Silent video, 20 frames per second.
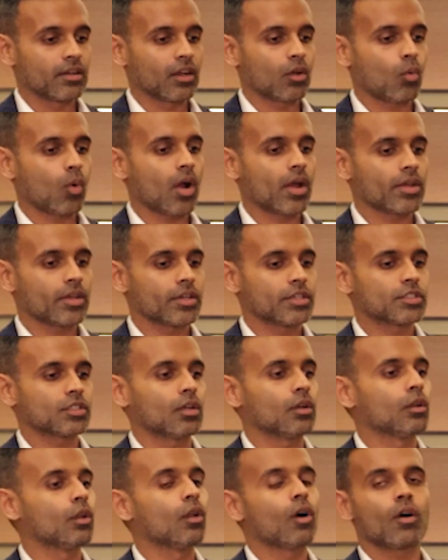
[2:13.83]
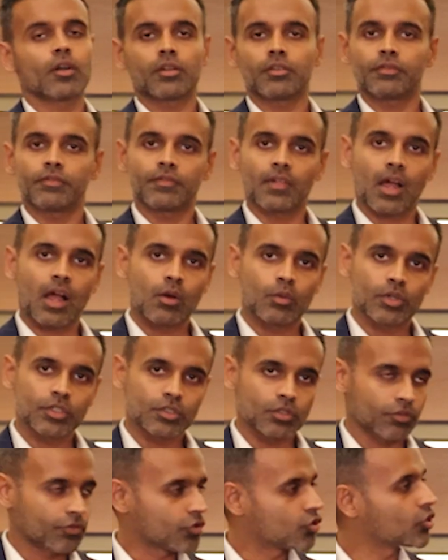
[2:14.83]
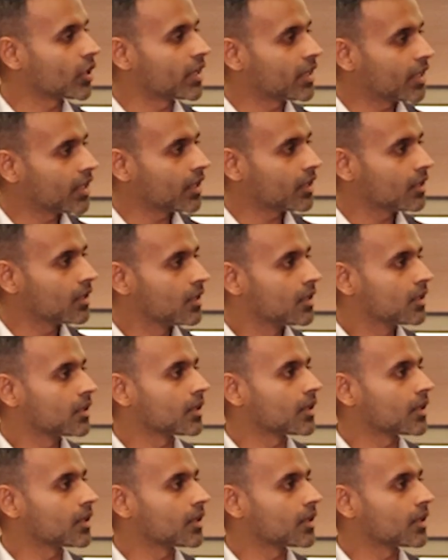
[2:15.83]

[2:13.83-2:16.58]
It requires a lot of hours of training.